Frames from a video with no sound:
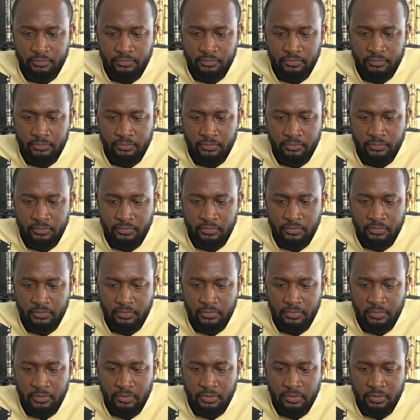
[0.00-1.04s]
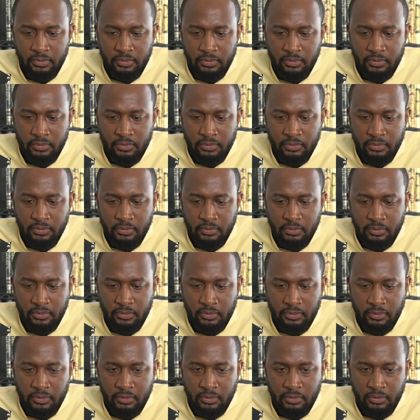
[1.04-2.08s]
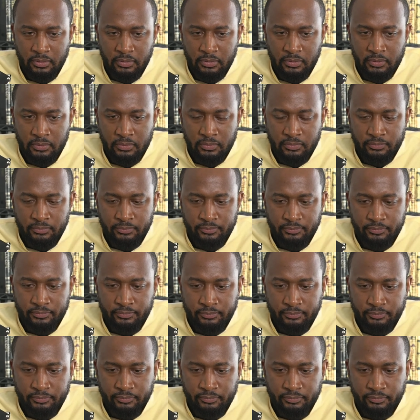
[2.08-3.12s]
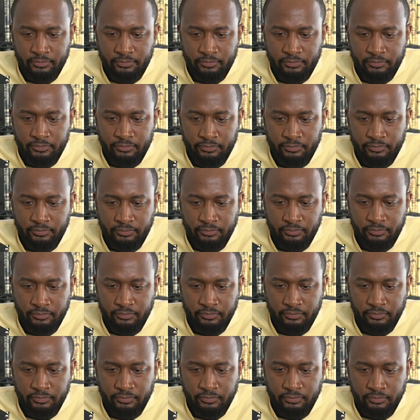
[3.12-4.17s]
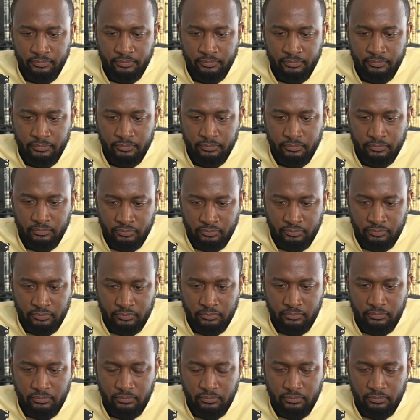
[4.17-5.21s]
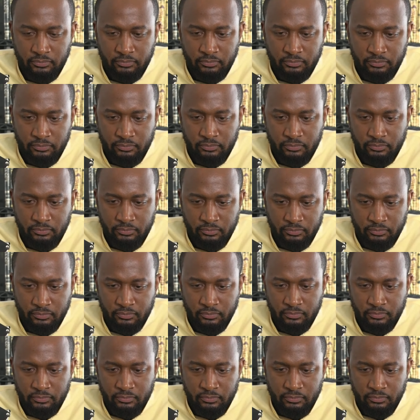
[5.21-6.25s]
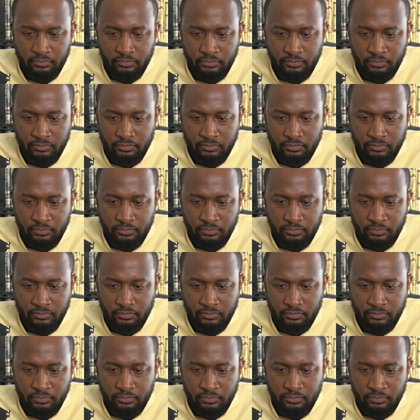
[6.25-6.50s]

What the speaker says: (silent)